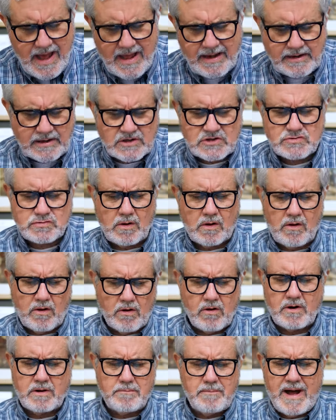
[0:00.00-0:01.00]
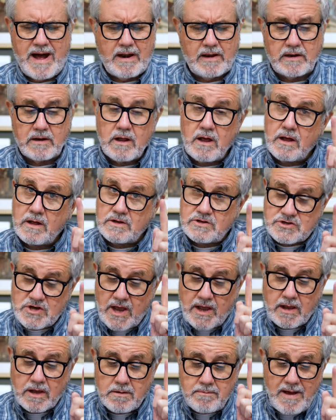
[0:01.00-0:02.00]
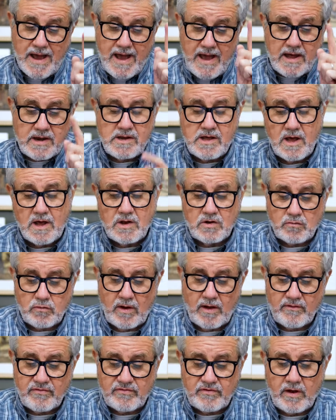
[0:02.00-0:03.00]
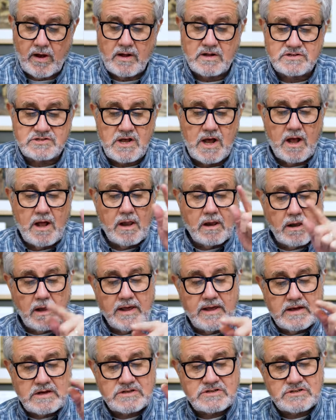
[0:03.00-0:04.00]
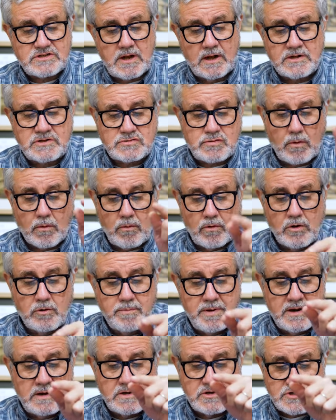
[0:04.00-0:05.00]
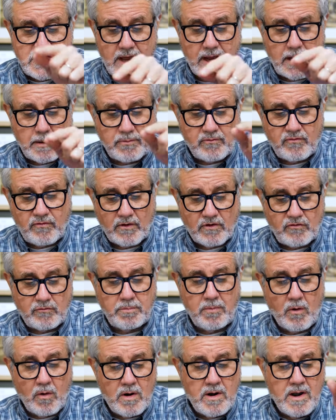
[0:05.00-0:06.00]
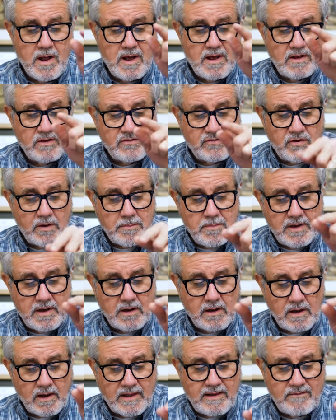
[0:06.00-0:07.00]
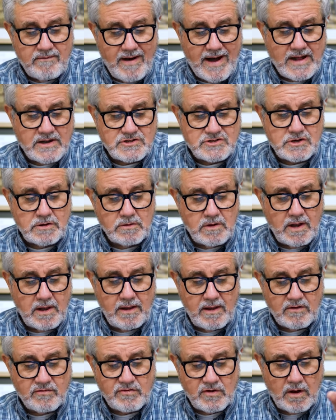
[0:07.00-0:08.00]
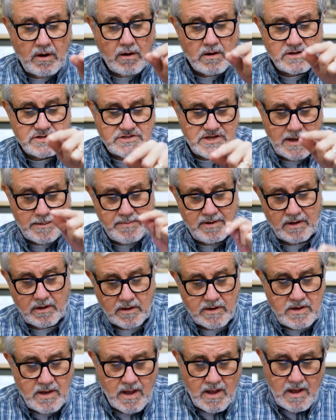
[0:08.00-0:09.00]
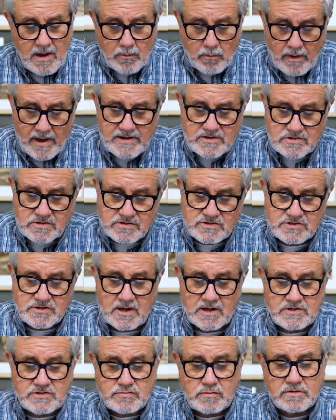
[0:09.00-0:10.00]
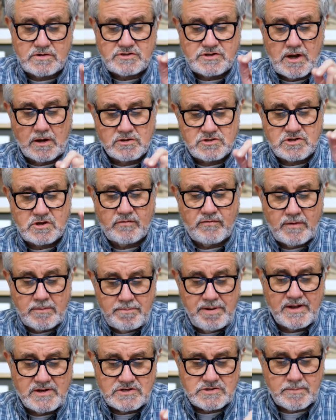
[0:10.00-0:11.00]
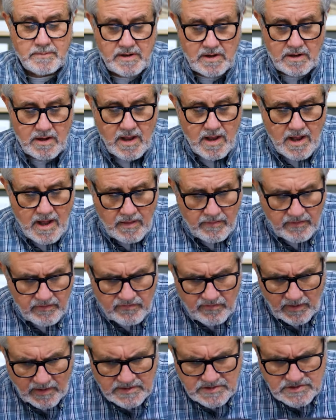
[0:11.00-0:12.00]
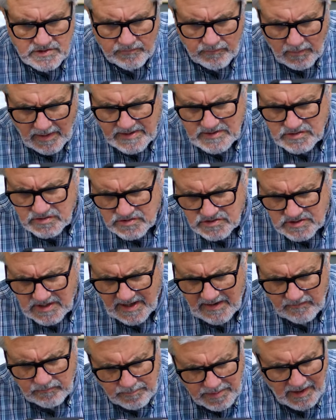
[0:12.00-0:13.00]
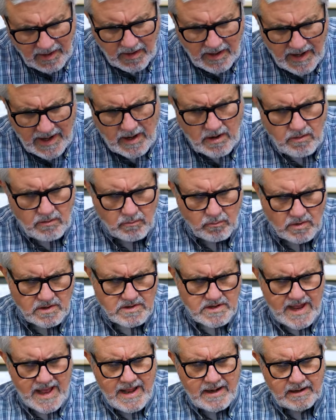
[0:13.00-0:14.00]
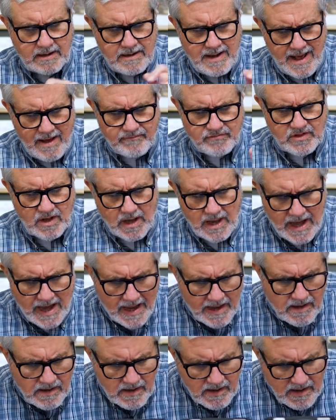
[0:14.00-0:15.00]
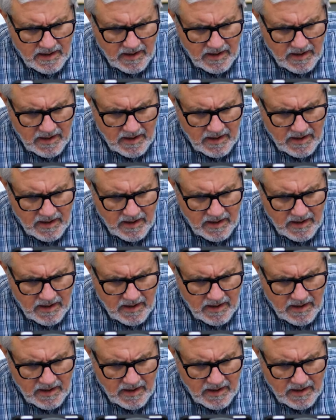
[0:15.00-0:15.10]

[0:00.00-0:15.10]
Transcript: and Israel heard about it. Jacob had 12 sons. Leah's sons were Reuben, Jacob's firstborn, Simeon, Levi, Judah, Issachar, and Zebulun. Rachel's sons were Joseph and Benjamin. The sons of Rachel's slave Bilhah were Dan and Naphtali.